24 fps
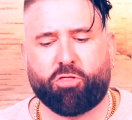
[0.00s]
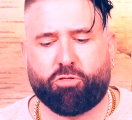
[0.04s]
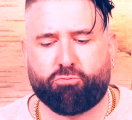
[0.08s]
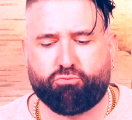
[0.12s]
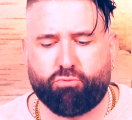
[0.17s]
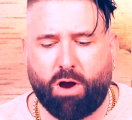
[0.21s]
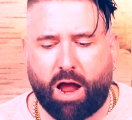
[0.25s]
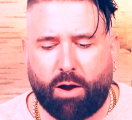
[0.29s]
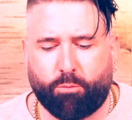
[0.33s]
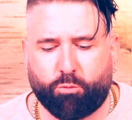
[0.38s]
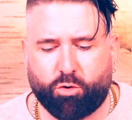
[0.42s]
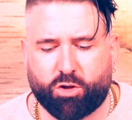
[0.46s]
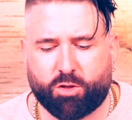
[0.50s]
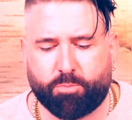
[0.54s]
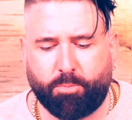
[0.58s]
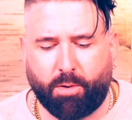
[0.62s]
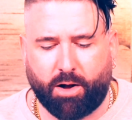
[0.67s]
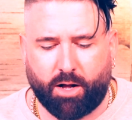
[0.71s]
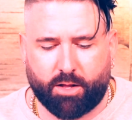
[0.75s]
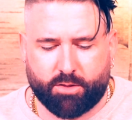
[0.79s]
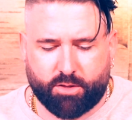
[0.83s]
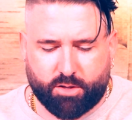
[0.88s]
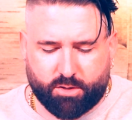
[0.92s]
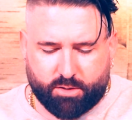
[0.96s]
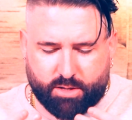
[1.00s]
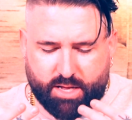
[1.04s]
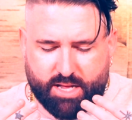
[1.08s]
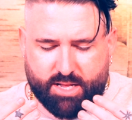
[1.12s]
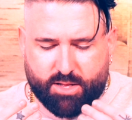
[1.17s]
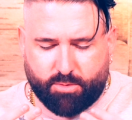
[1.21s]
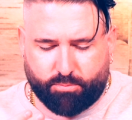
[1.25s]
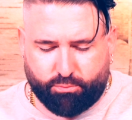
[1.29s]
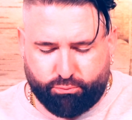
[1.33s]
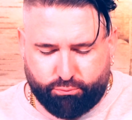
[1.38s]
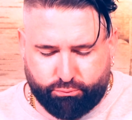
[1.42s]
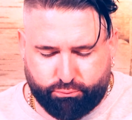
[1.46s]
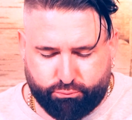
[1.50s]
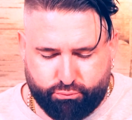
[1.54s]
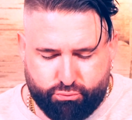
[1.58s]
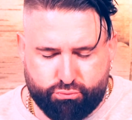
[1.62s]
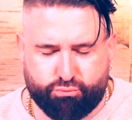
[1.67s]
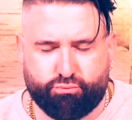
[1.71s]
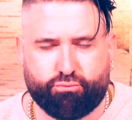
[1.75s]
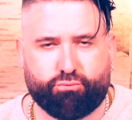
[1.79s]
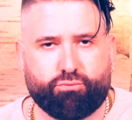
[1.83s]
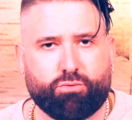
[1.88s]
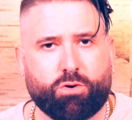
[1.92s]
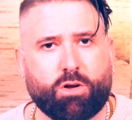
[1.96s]
threat responses
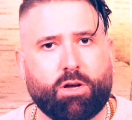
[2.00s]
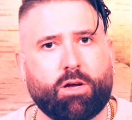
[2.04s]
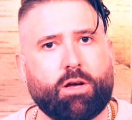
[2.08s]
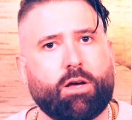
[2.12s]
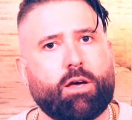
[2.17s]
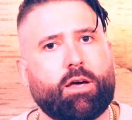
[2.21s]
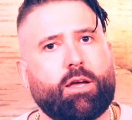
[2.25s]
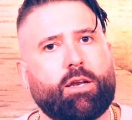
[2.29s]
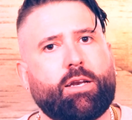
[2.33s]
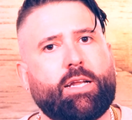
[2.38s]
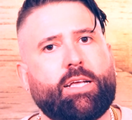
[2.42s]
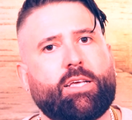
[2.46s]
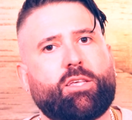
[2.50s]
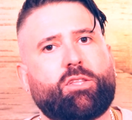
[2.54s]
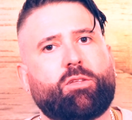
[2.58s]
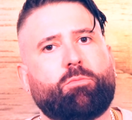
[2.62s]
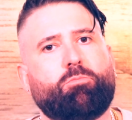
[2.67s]
needs